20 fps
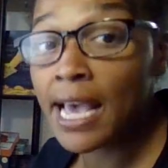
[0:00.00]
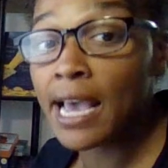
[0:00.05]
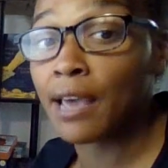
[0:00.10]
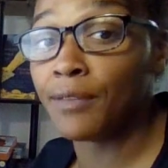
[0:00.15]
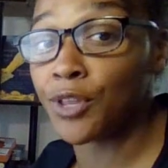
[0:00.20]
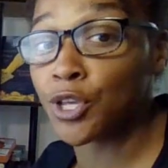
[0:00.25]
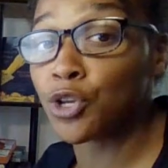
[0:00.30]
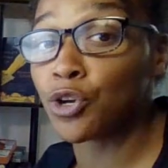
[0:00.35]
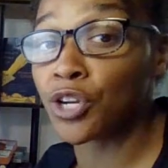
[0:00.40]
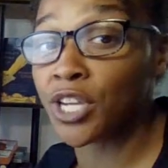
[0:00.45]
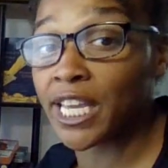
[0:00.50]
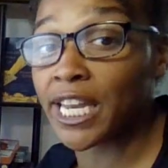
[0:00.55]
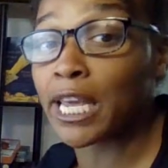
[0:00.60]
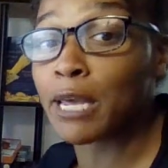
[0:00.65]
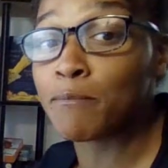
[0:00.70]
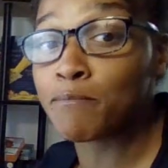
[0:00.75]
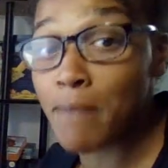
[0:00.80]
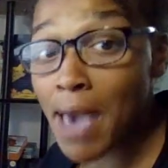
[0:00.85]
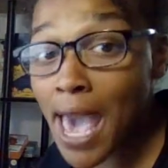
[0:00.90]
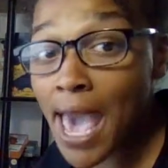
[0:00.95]
And then you're
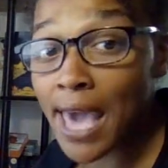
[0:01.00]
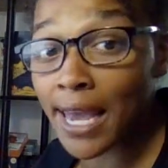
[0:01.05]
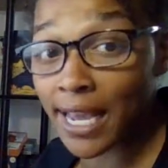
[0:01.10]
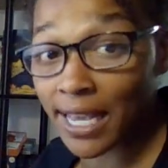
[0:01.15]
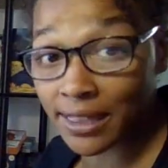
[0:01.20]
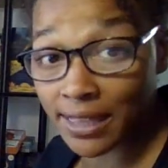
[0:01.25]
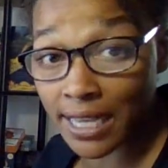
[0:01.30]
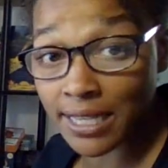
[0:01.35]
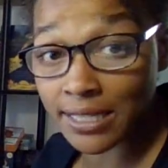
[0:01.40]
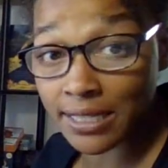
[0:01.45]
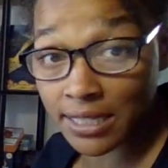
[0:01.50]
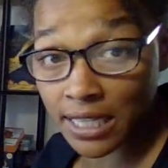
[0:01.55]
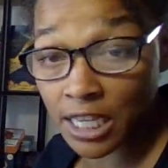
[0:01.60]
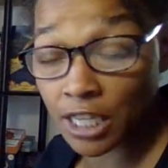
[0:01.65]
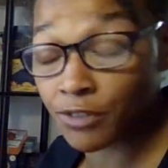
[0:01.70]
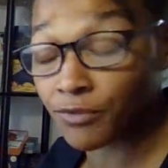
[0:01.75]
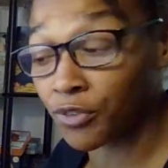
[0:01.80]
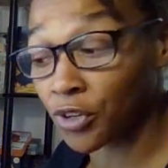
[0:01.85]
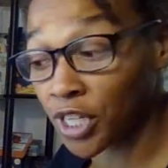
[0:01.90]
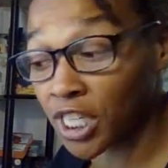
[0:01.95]
getting mad at that
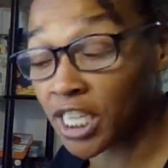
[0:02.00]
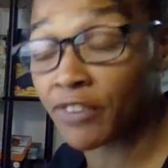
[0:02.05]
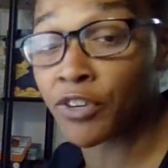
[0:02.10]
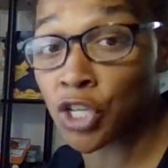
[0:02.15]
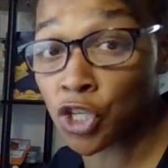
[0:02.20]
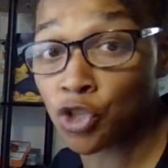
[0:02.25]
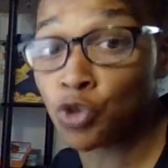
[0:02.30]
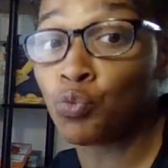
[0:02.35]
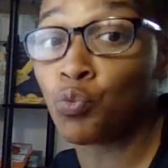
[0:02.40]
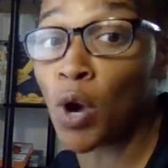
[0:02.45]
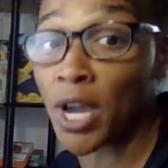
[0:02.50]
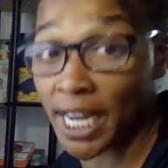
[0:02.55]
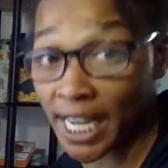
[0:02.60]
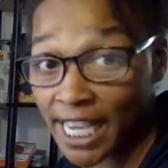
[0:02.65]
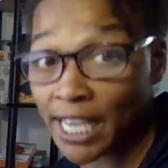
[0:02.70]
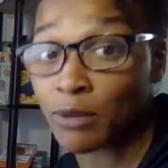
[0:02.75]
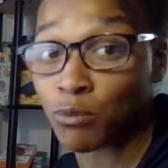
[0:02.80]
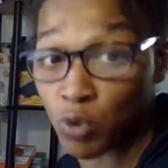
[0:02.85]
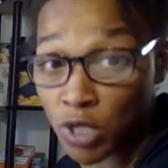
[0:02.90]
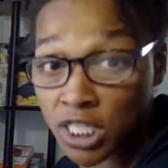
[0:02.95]
seed for giving you what
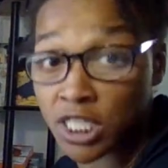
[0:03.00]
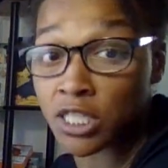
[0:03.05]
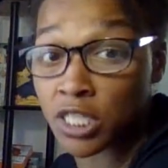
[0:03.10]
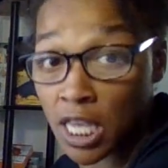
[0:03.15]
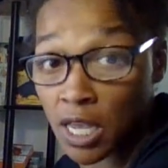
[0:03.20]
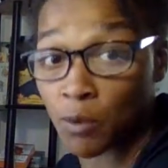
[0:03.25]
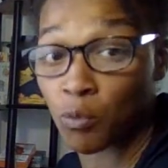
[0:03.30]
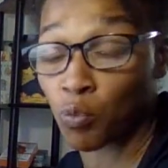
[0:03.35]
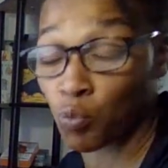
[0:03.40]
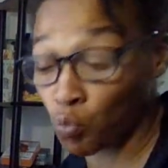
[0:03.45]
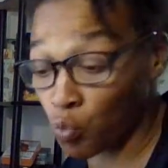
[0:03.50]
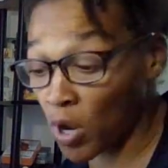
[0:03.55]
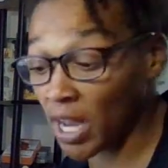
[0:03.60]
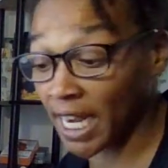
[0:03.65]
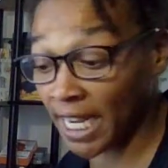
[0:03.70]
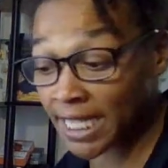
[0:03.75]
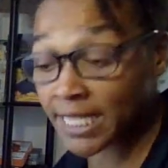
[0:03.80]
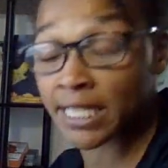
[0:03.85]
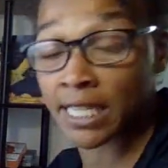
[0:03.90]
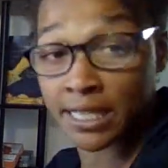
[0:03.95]
it was,
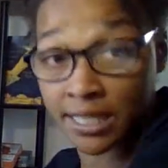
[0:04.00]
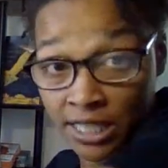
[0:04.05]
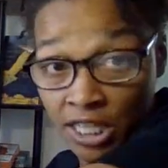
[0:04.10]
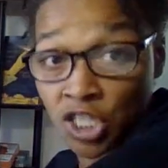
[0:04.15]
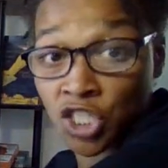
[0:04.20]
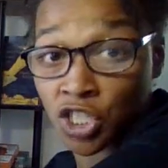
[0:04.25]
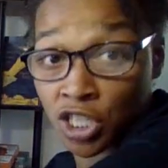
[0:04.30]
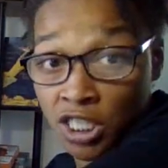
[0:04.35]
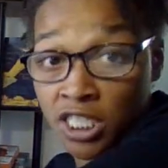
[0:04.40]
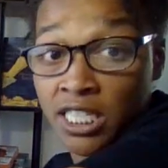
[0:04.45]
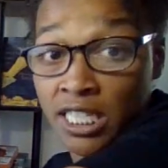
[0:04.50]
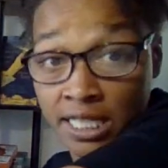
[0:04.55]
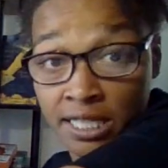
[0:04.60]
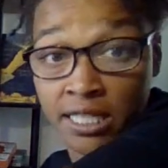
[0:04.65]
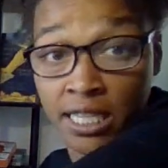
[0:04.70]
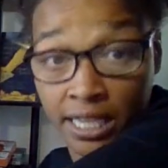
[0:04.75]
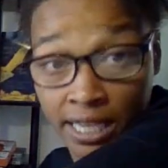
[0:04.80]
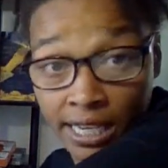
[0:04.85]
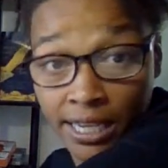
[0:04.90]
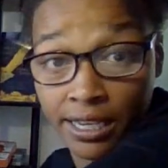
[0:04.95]
what its intentions is
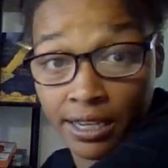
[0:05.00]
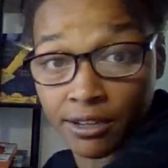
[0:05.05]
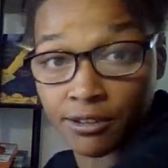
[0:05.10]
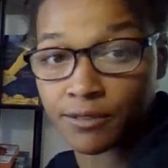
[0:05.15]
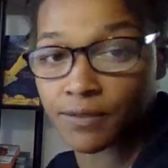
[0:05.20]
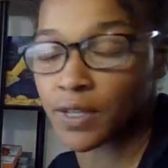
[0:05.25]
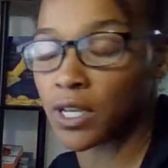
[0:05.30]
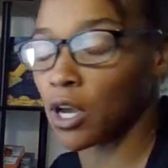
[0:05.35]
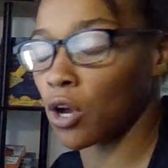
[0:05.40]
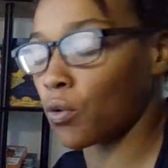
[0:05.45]
to give.